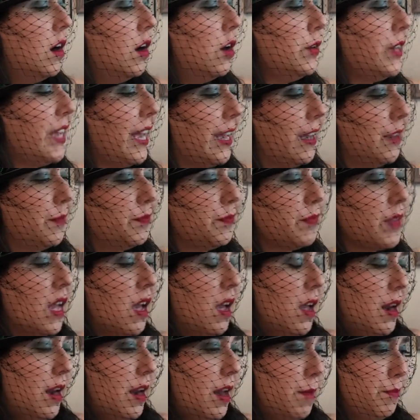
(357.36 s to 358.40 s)
Okay,
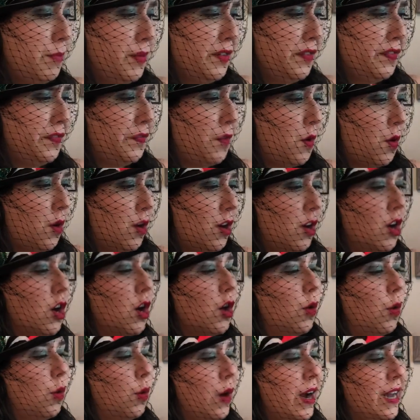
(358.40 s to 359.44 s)
number 4,
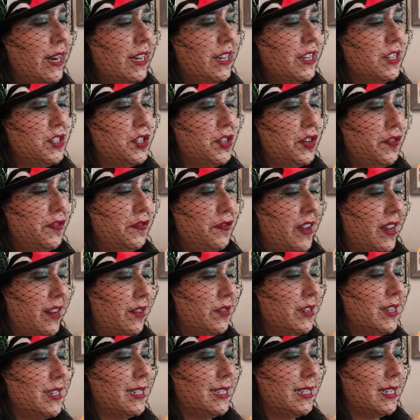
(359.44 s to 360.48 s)
what is your
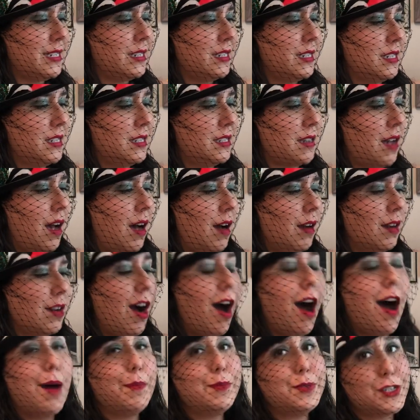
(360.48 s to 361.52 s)
favorite Disney song?
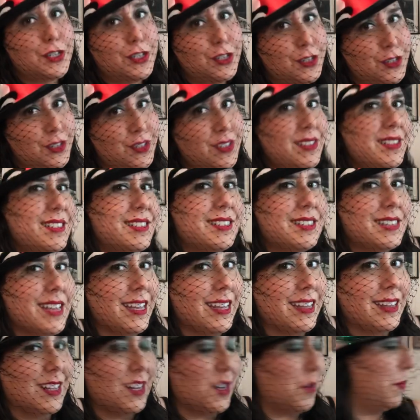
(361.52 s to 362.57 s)
Optional, sing a little